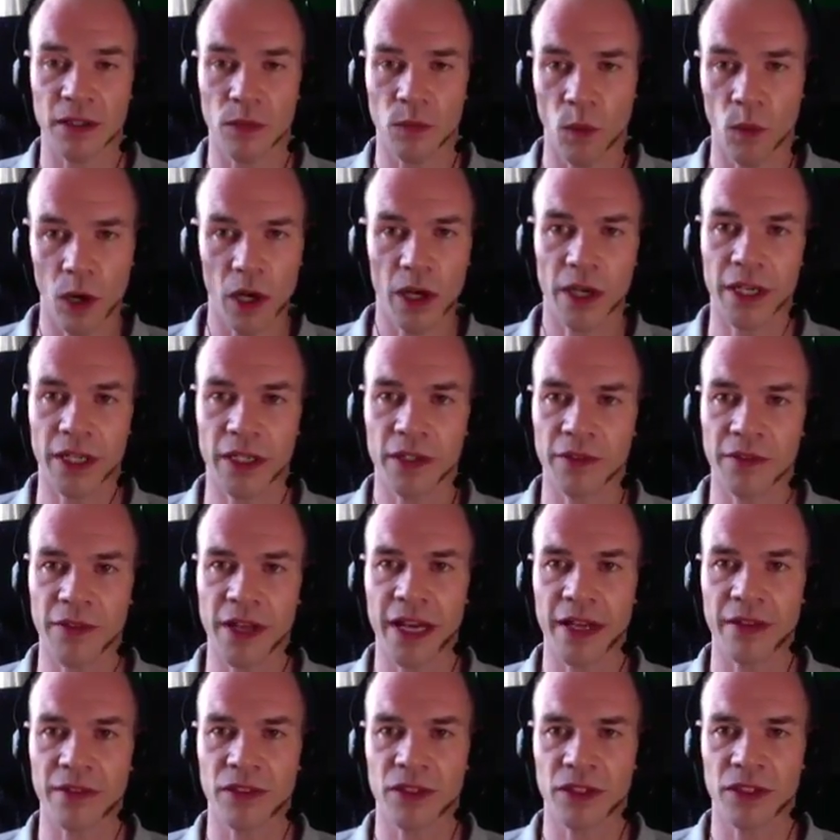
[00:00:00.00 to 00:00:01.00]
working on
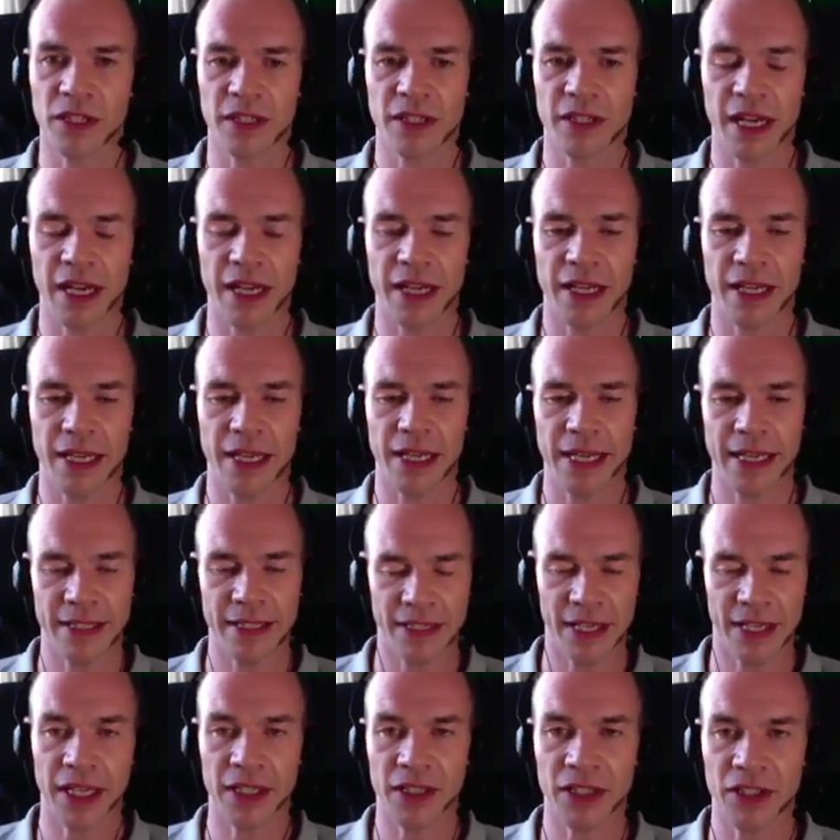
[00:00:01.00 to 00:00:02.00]
that to that
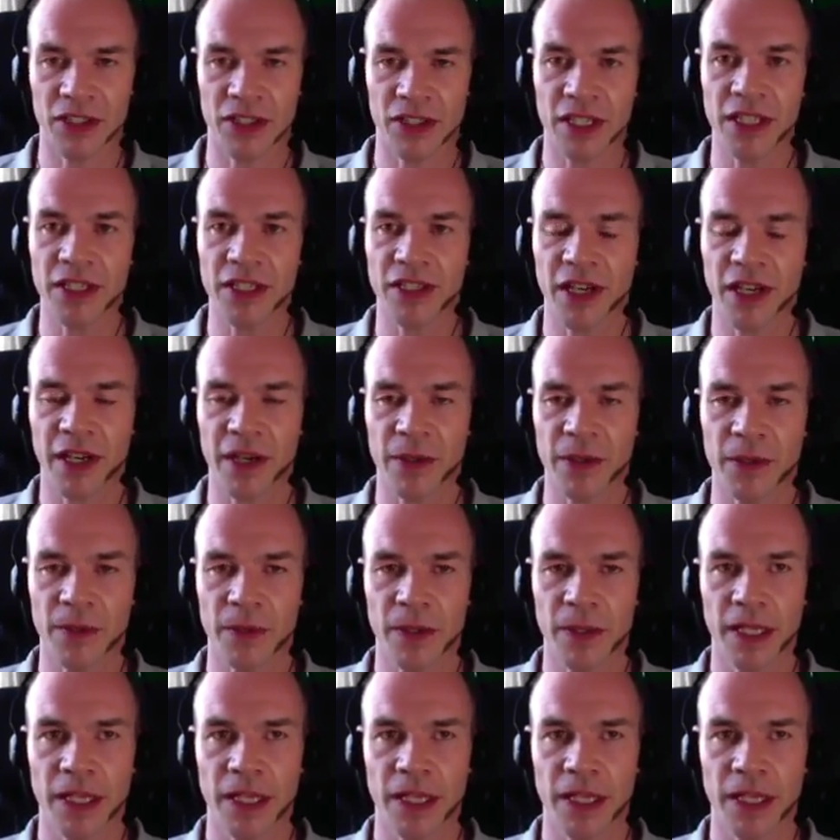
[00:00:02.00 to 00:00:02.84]
intense detail,